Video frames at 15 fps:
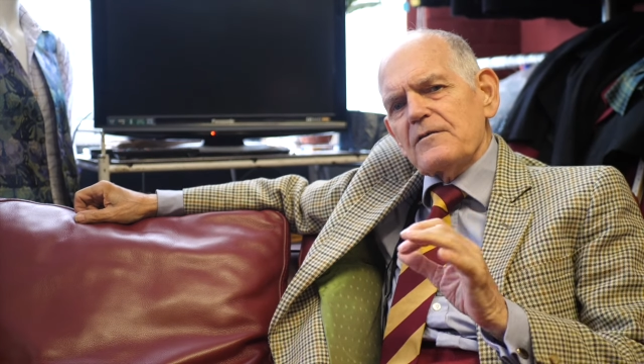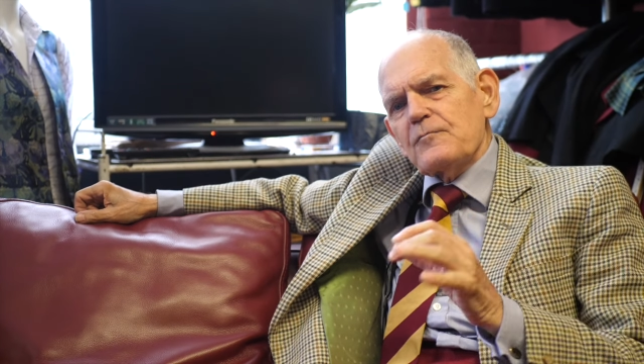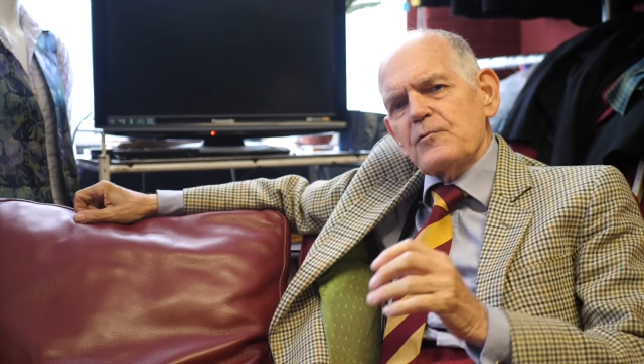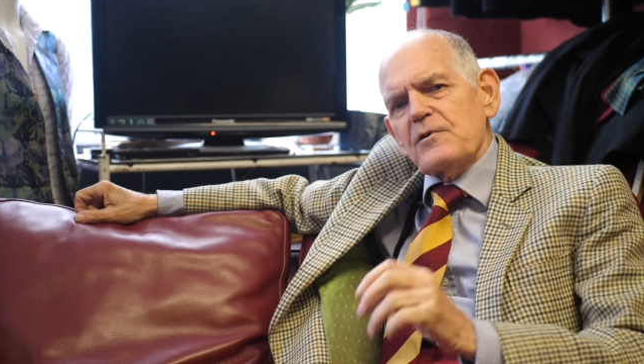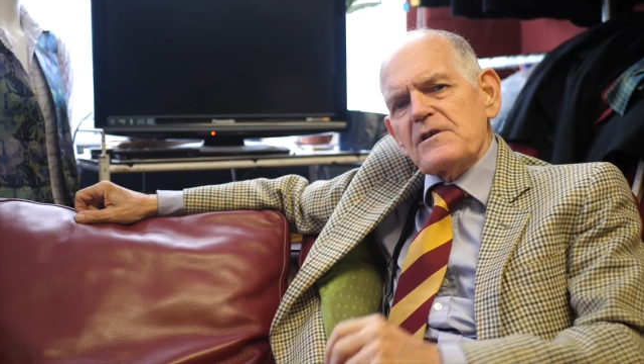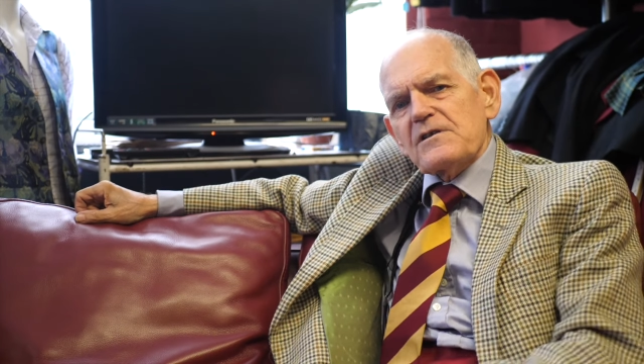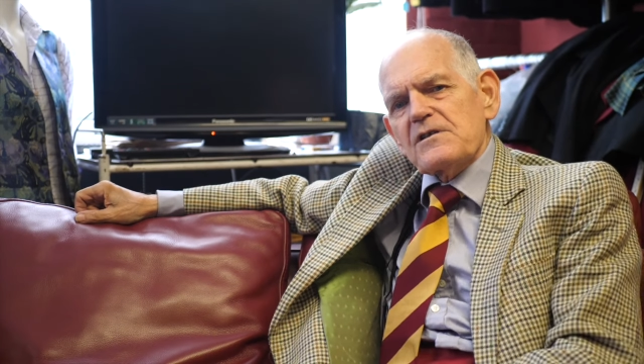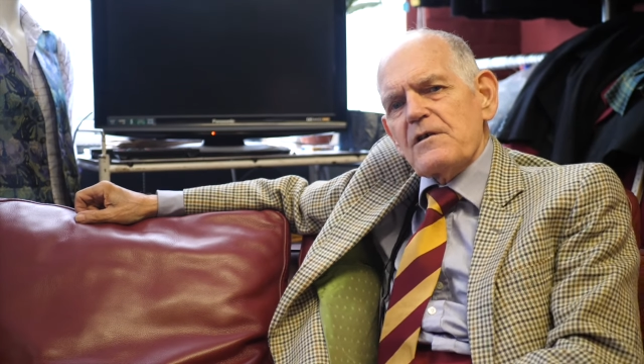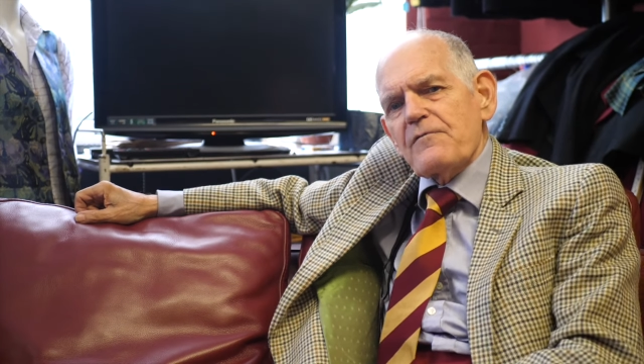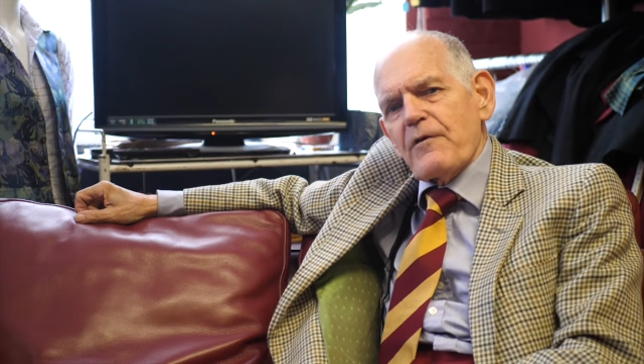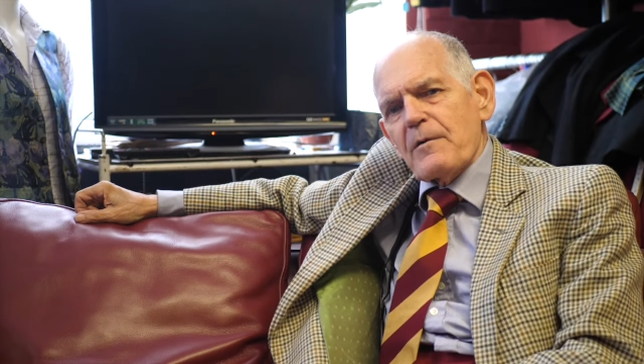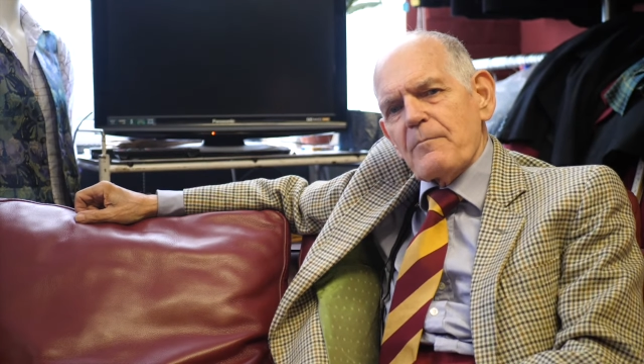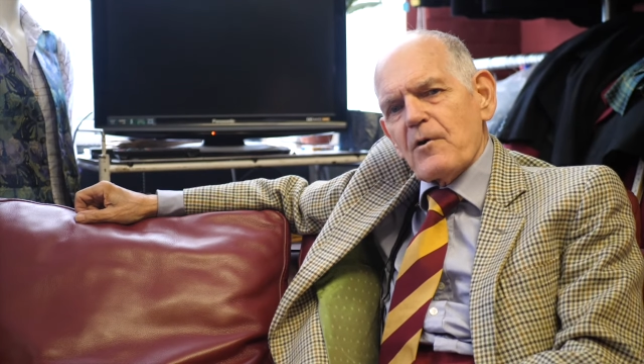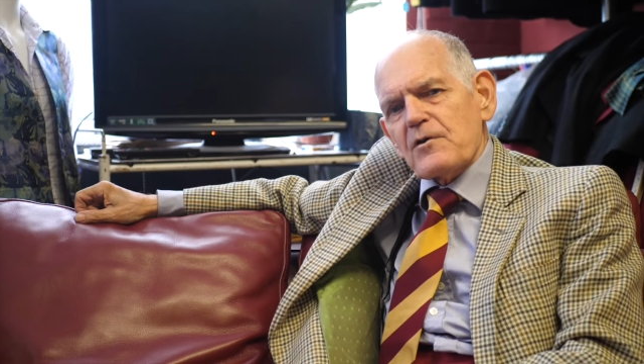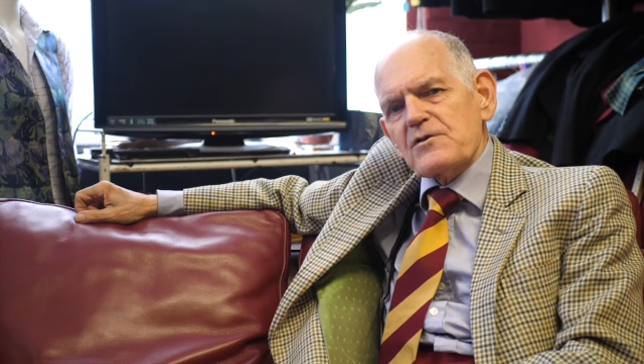that we didn't see
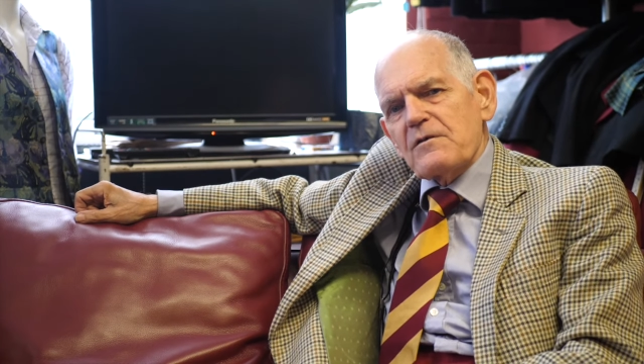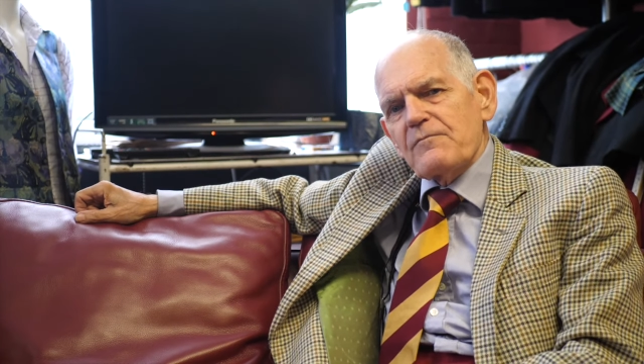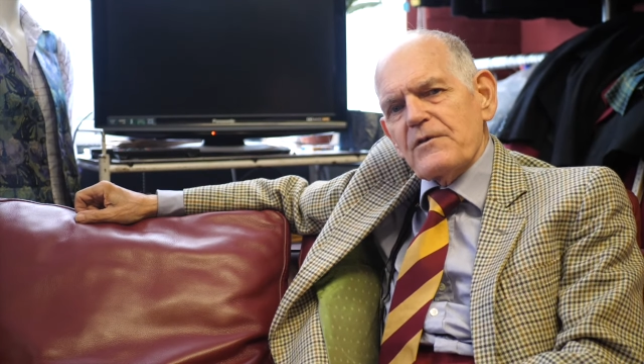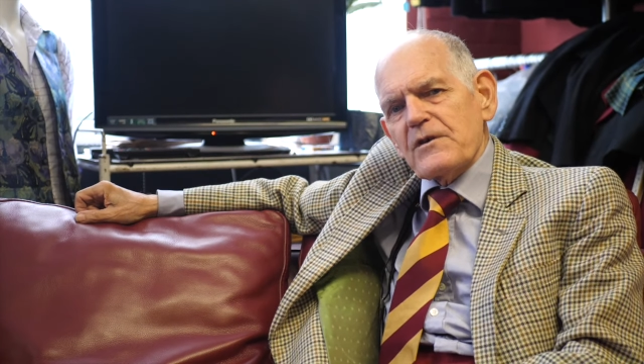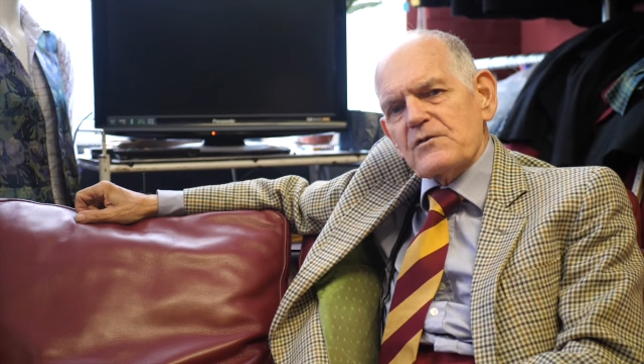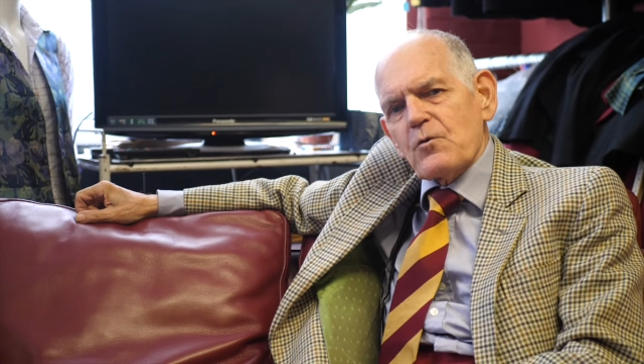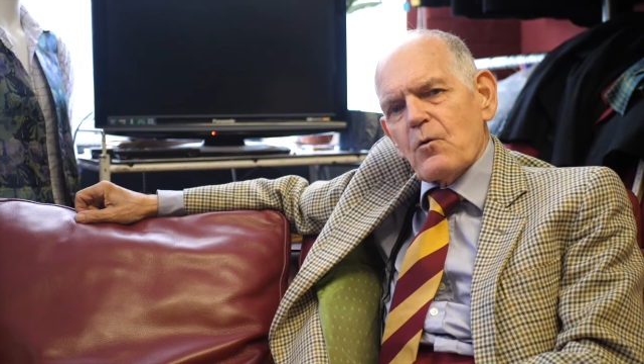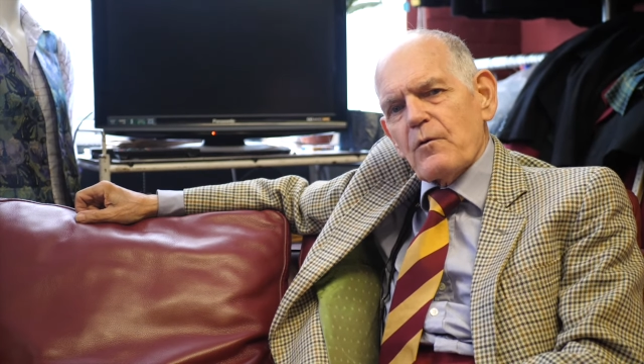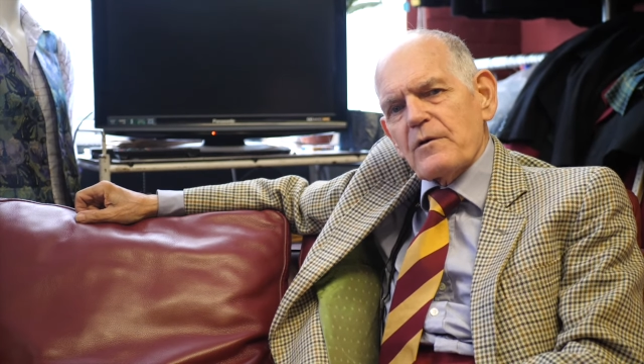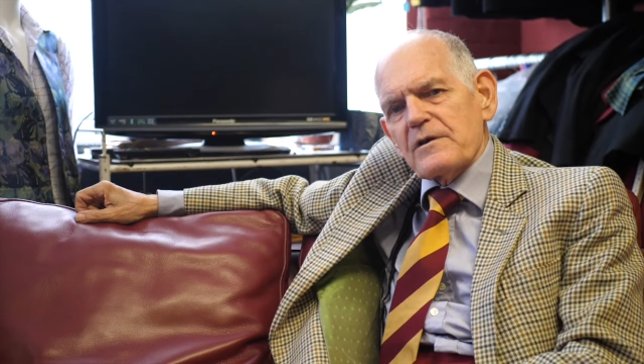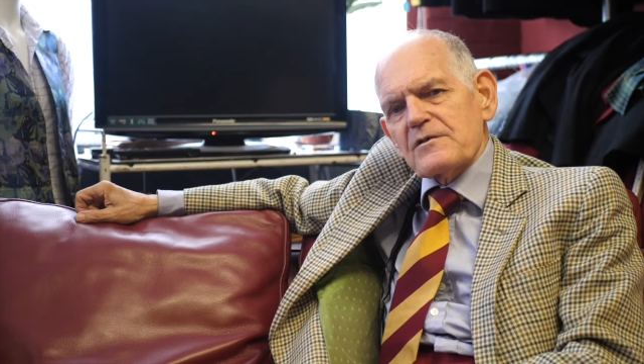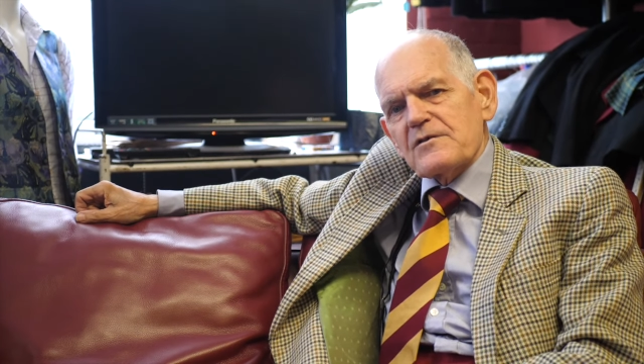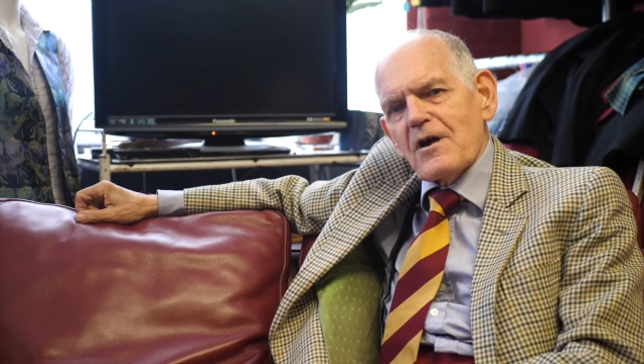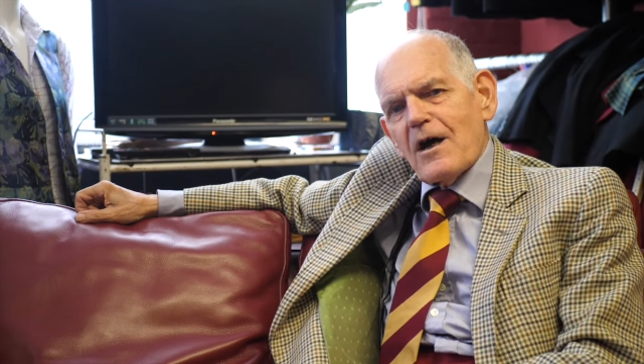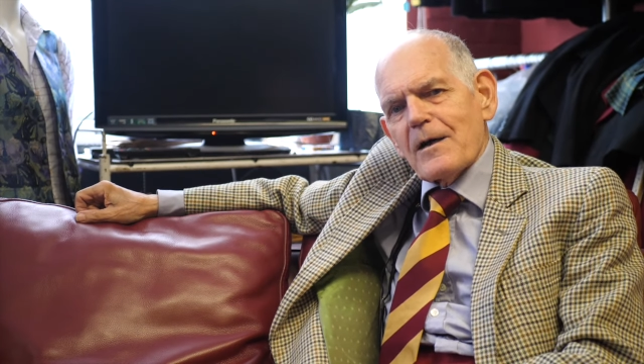very much in
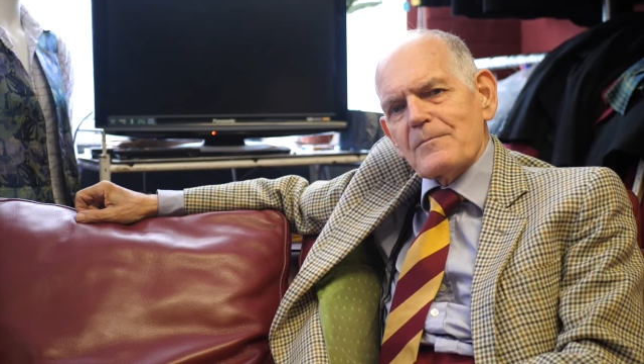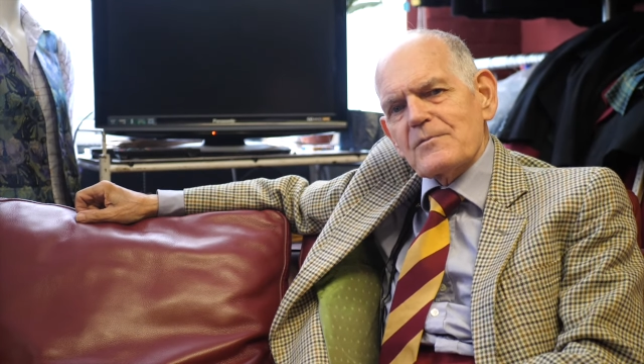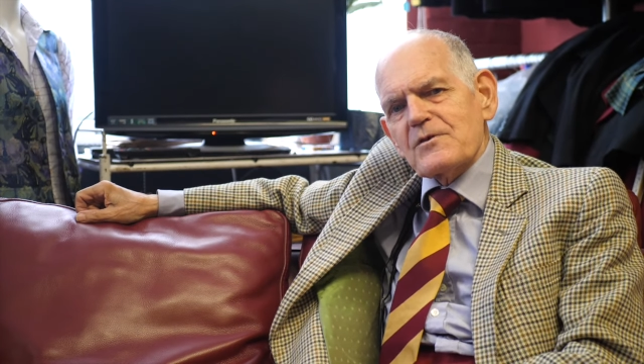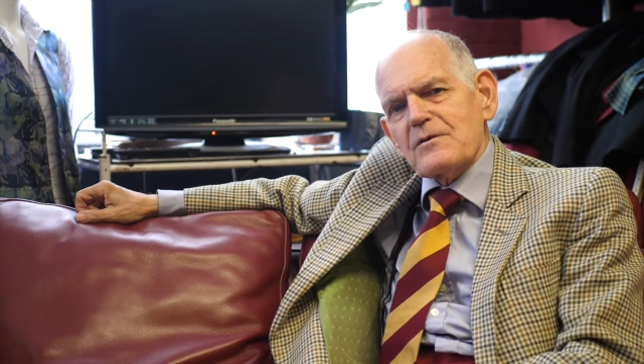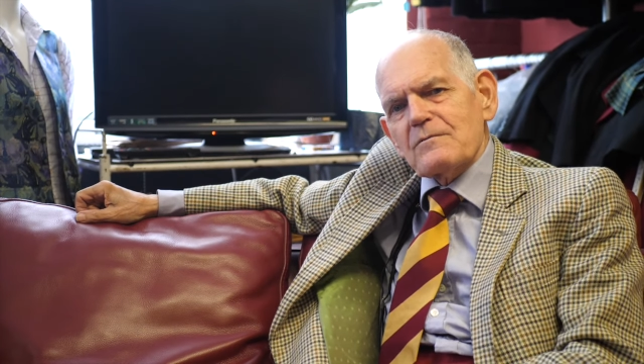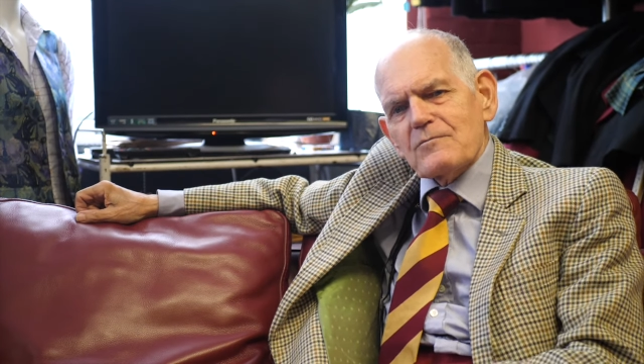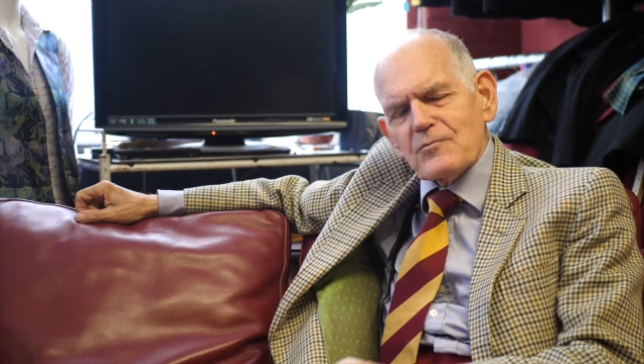Victorian times.